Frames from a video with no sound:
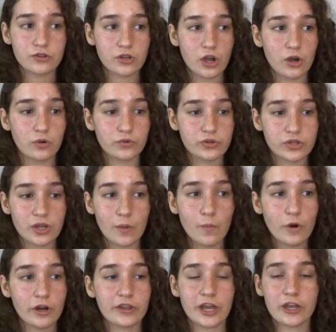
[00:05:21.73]
So
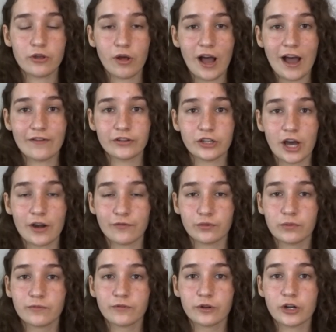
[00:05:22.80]
somewhere that you'll have a lot of
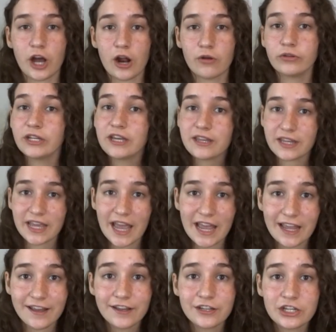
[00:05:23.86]
room for not only the
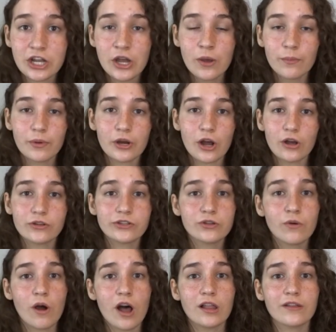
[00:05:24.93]
cage, but
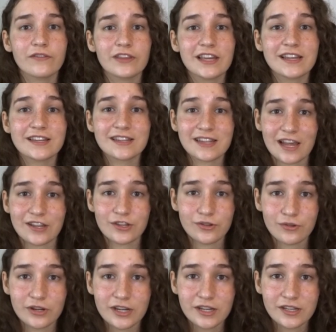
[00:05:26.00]
also all of the
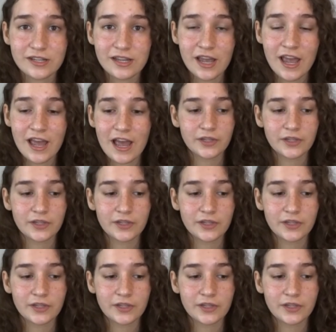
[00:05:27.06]
accessories,